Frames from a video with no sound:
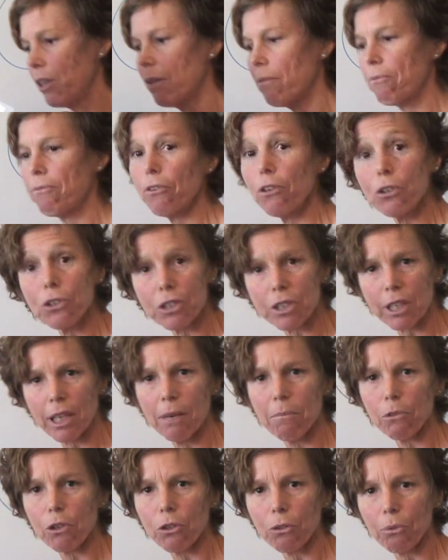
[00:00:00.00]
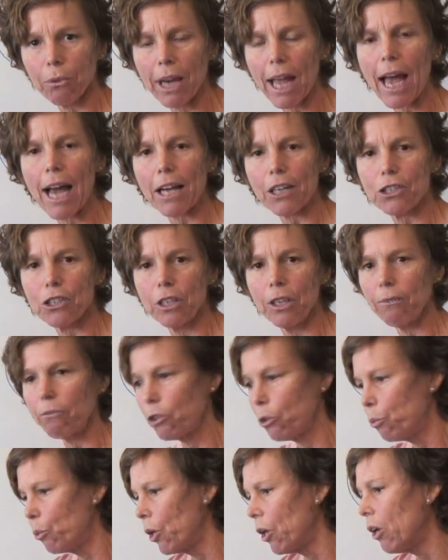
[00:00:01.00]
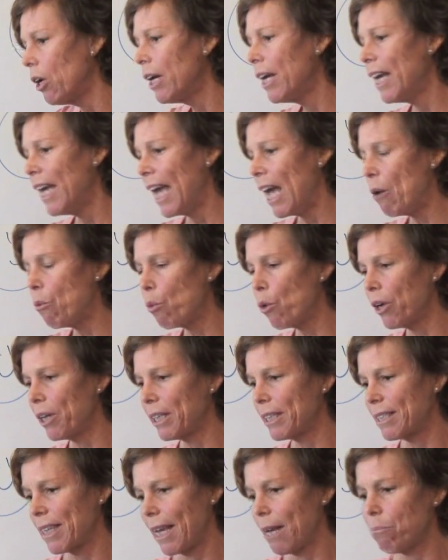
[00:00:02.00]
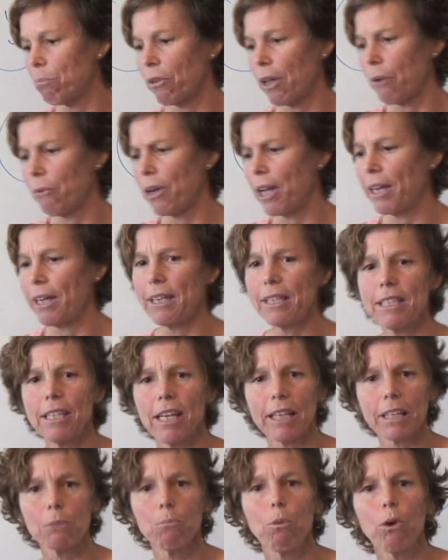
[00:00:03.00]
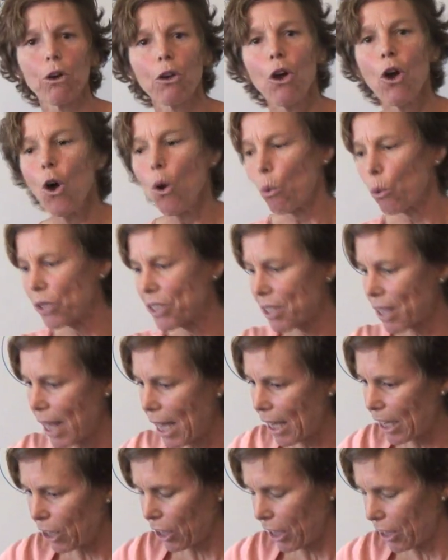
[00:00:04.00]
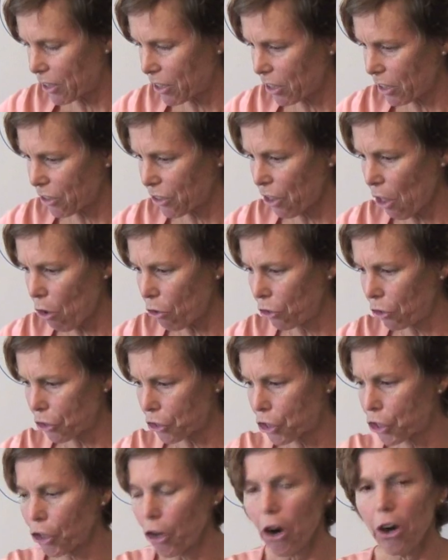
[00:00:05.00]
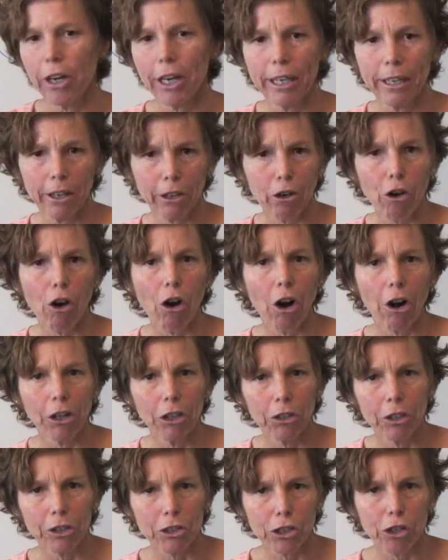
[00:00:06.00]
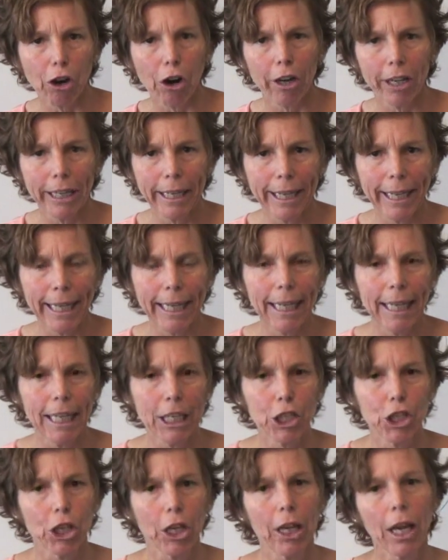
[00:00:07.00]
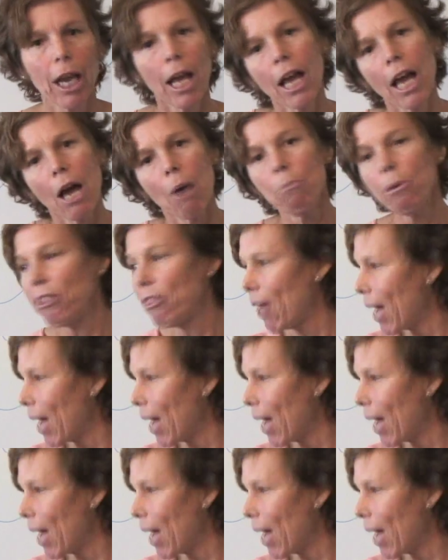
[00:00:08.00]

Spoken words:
the first chemical reaction, if you will. And one example I read in a textbook was that it's as though you're starting the car, you're starting the ignition. But